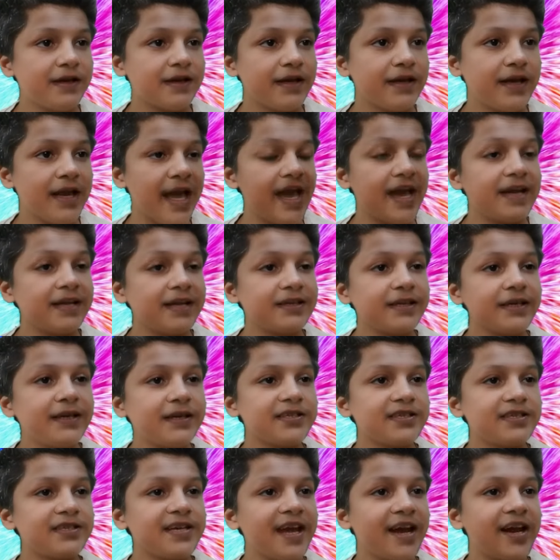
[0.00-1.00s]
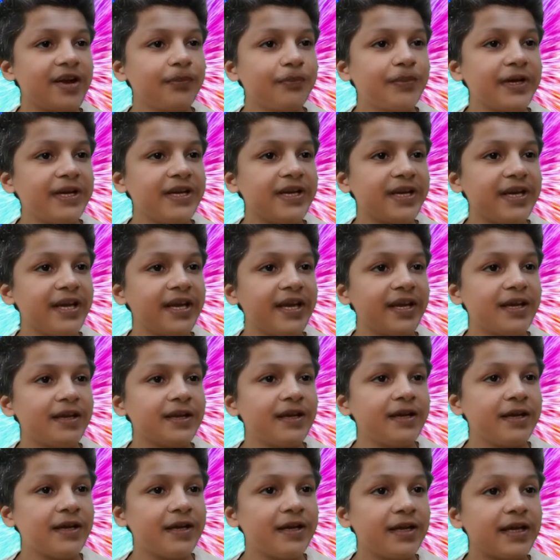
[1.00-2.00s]
I think Scorpion King
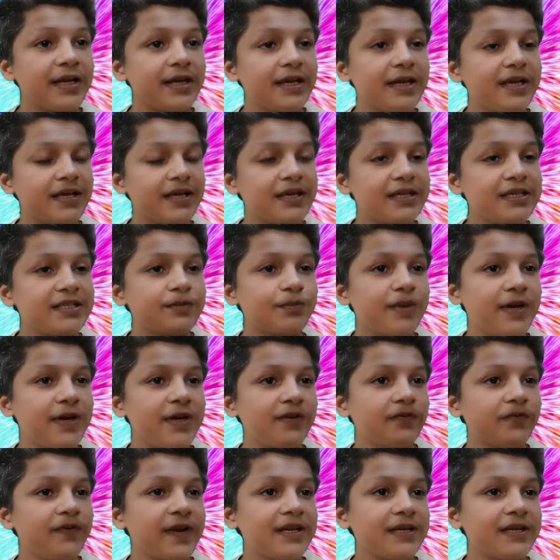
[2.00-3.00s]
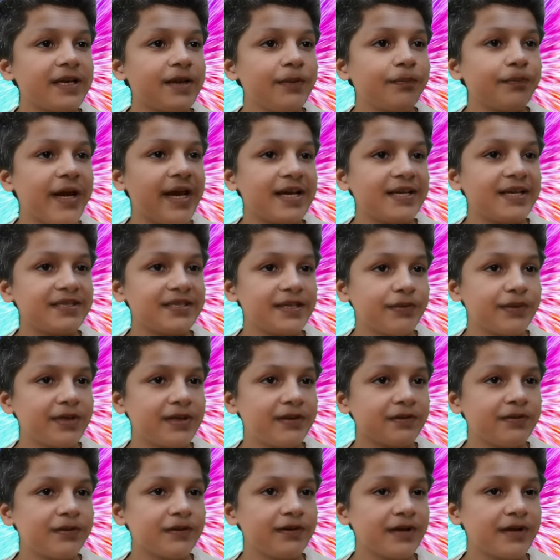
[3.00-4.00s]
is perfectly possible.
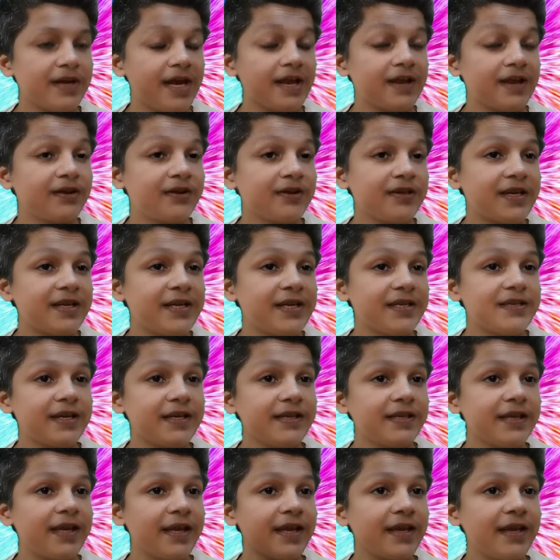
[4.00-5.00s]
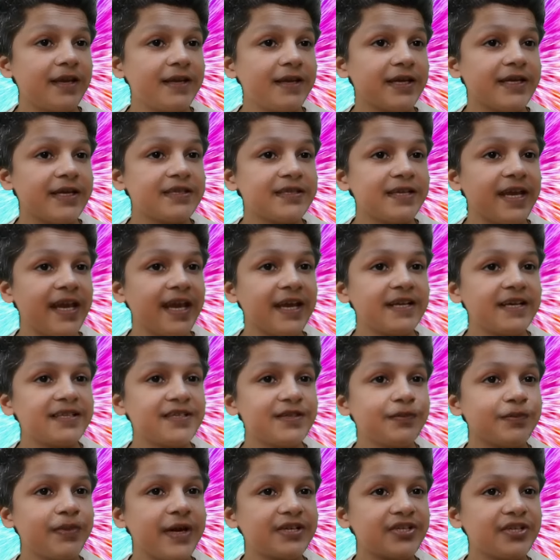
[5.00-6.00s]
I honestly think it's aged
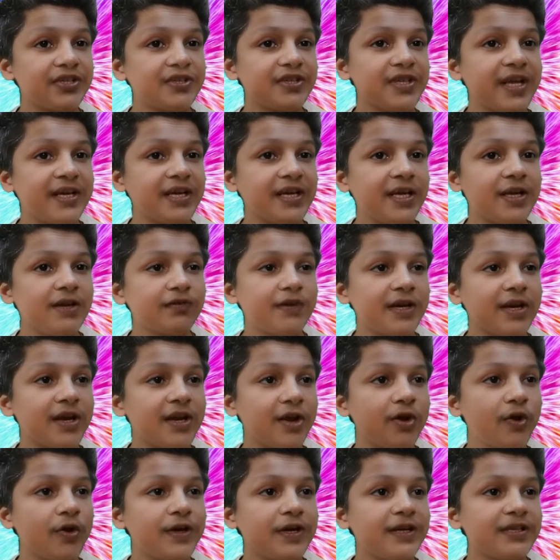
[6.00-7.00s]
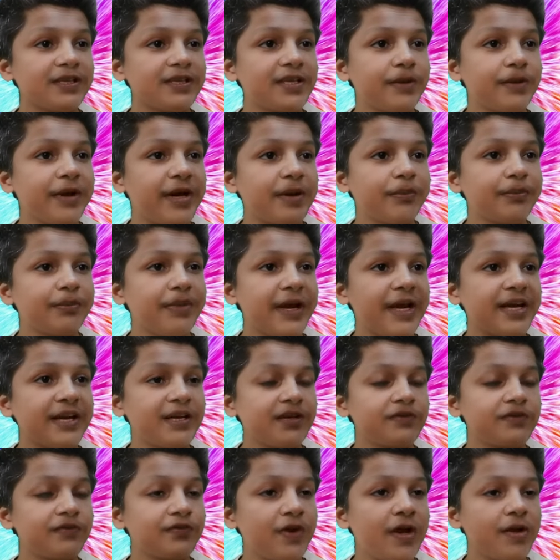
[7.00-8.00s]
better than even Conan the Barbarian
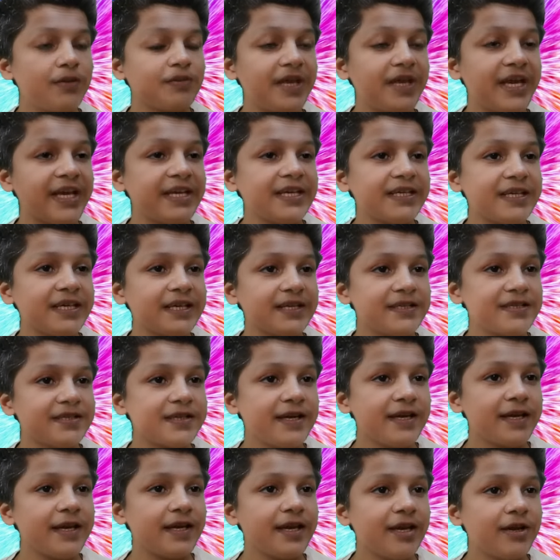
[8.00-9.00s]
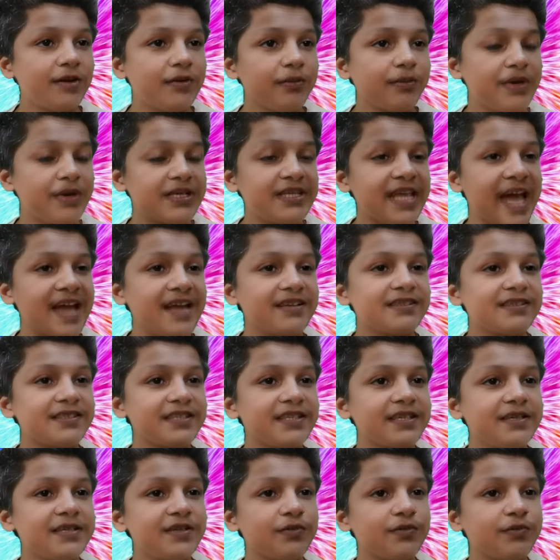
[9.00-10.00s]
from the 80s, but that's
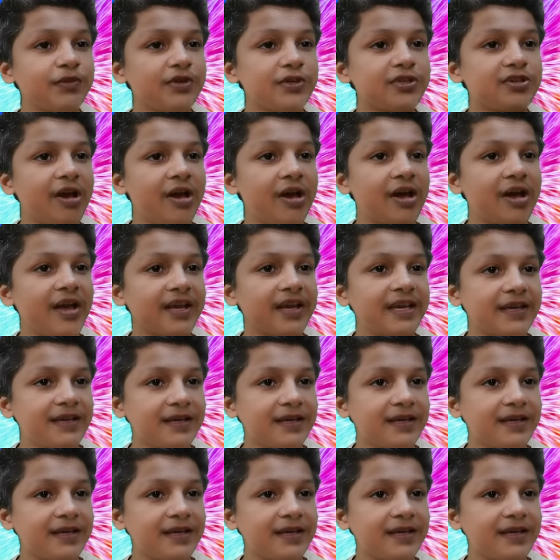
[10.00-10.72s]
just me talking.